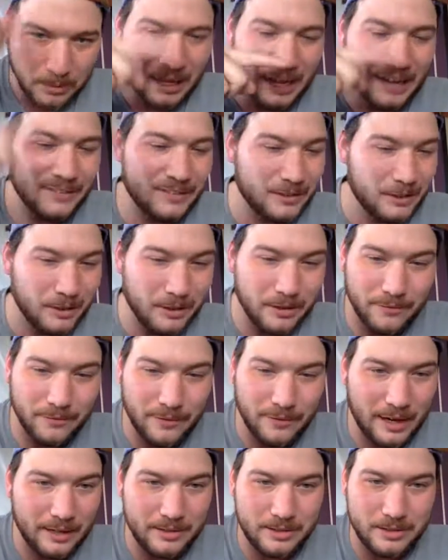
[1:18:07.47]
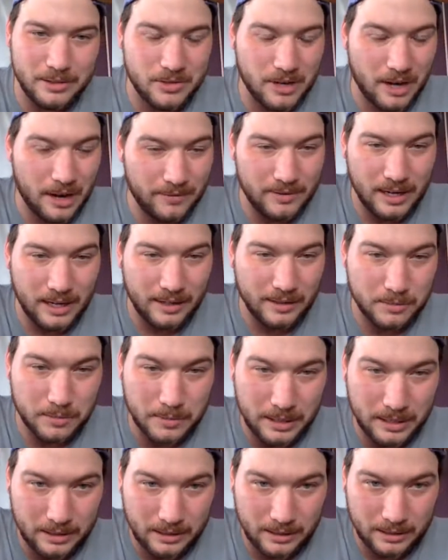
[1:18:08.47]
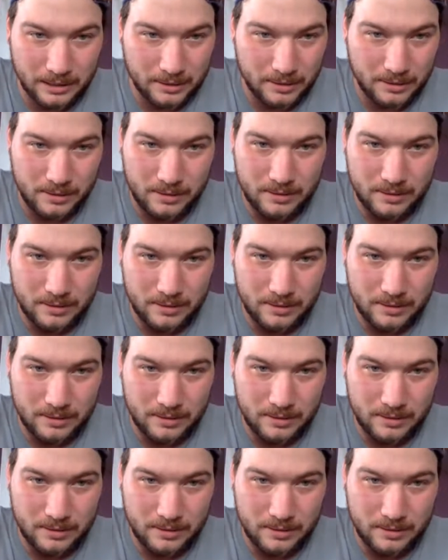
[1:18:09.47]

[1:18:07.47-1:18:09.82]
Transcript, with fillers: have to do the fantasy draft next weekend,